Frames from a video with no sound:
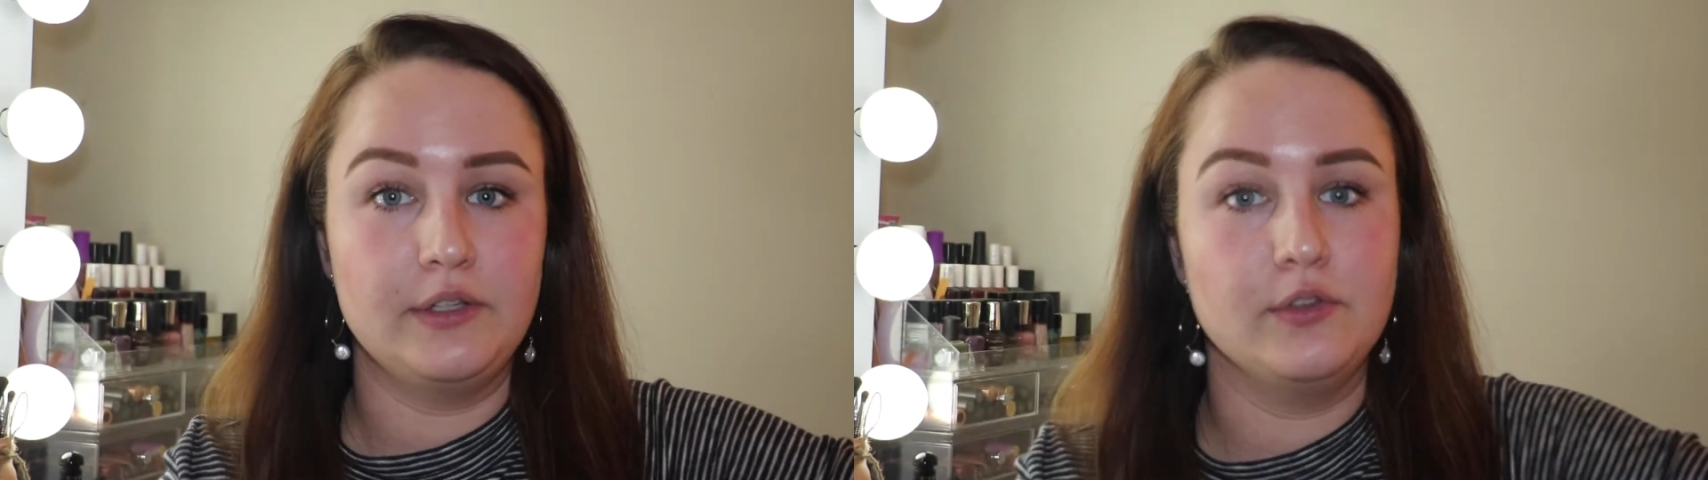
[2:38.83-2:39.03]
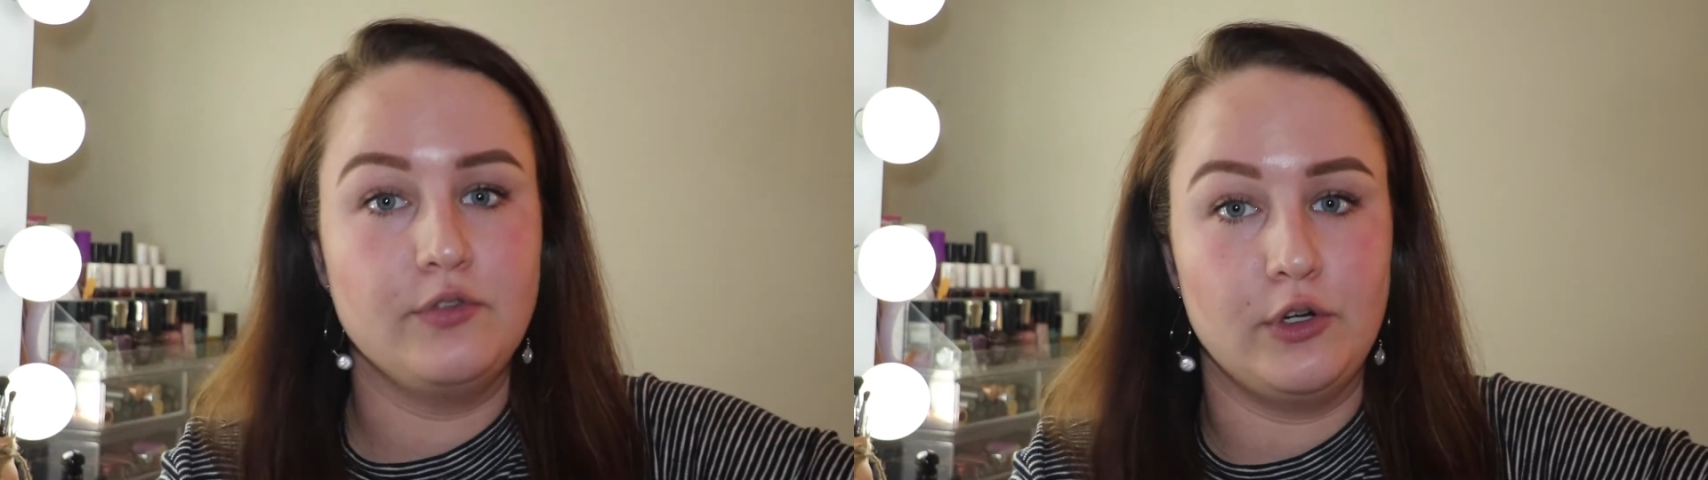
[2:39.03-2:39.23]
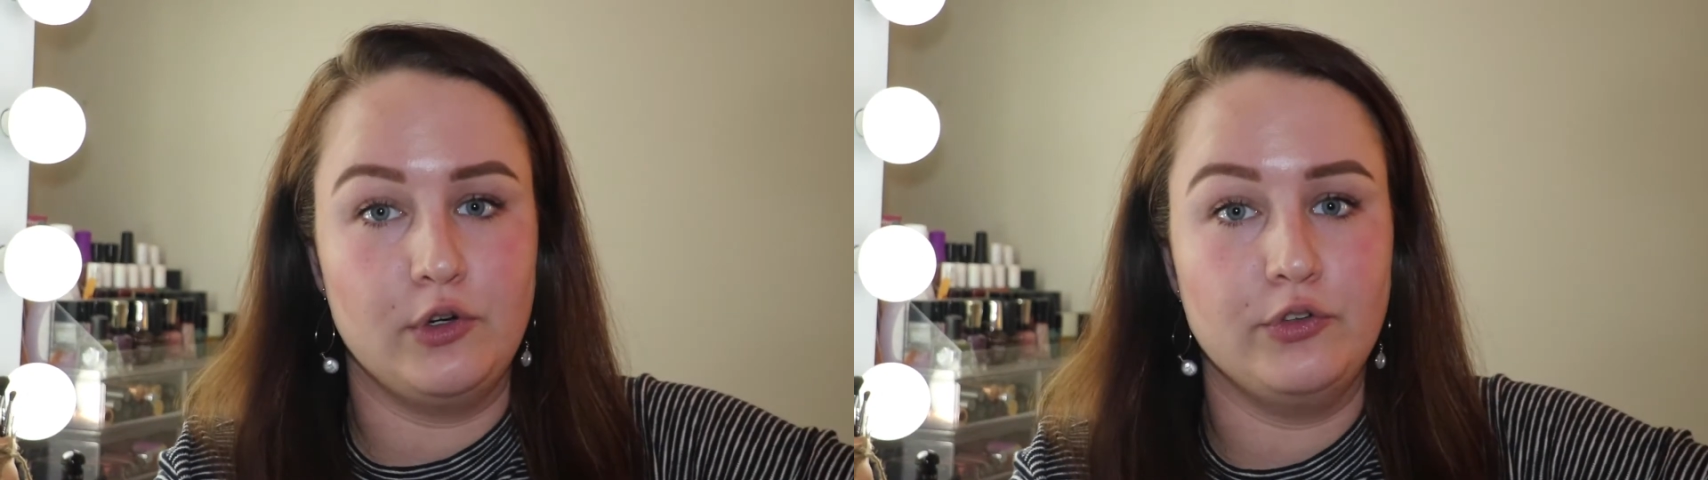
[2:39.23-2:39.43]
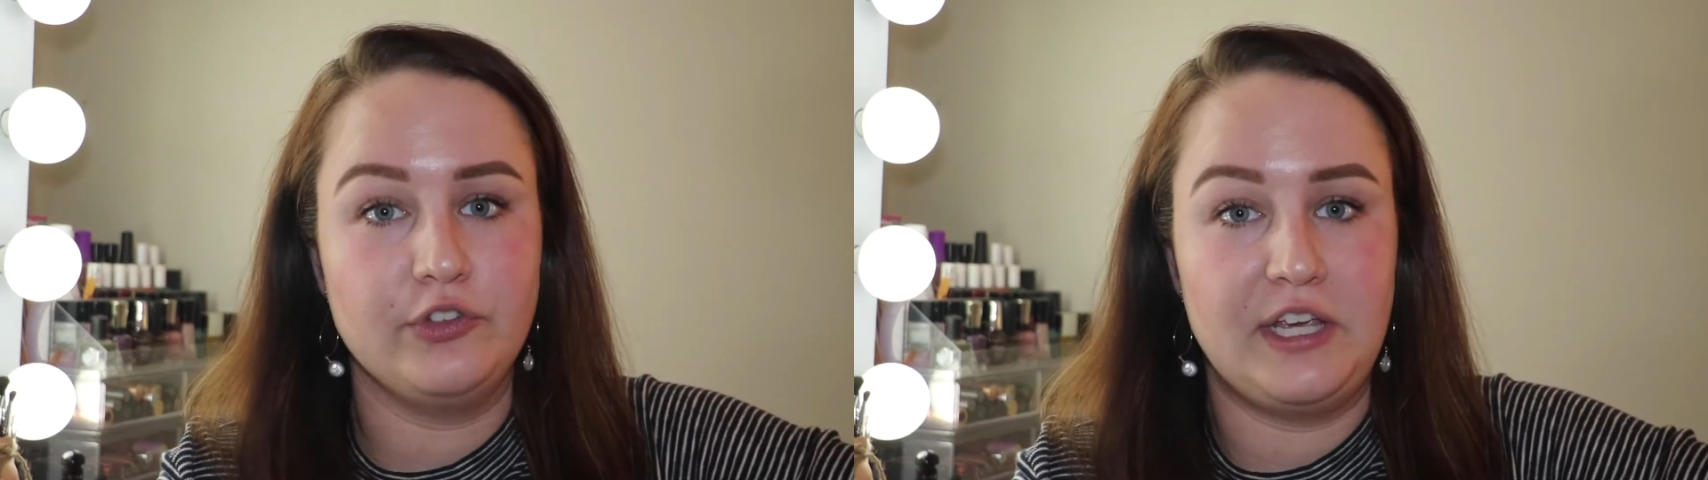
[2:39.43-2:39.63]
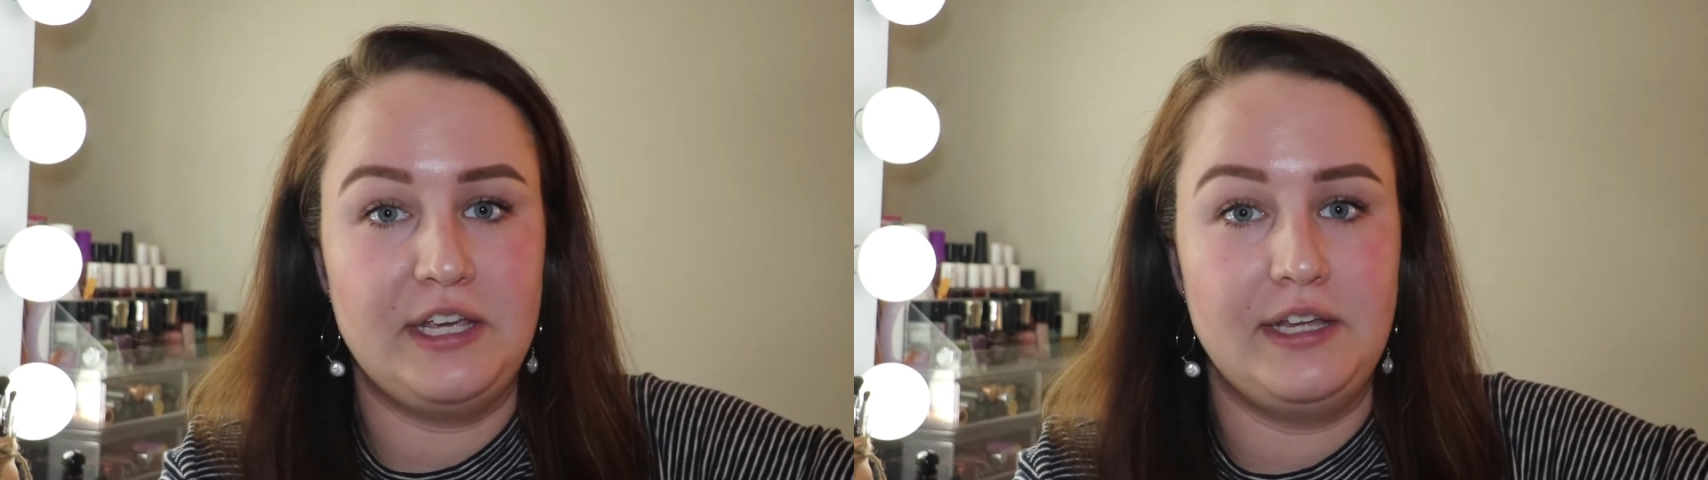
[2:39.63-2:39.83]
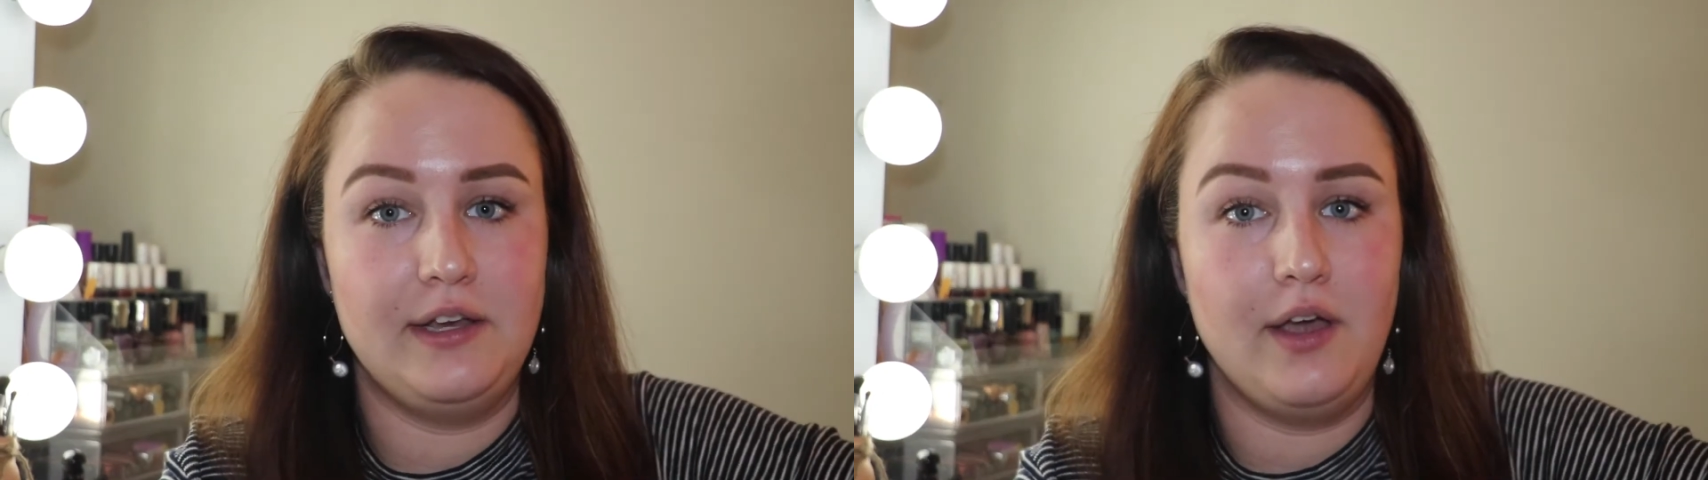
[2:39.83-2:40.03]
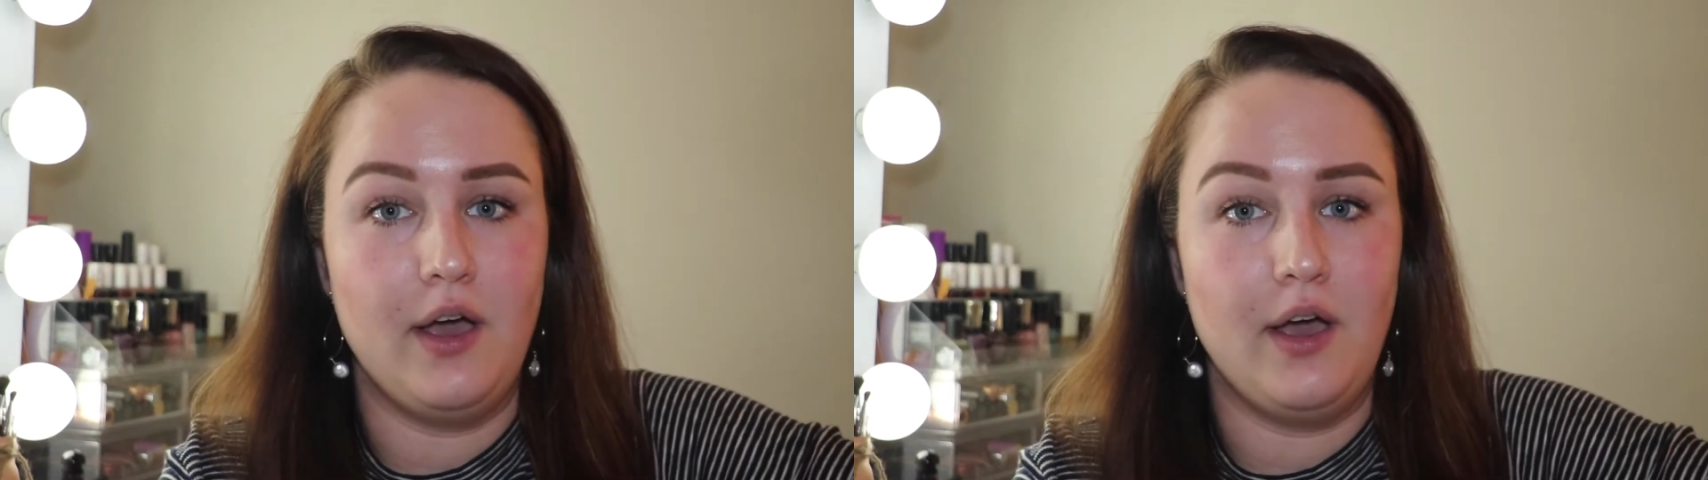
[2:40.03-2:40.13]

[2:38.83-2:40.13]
good for your skin.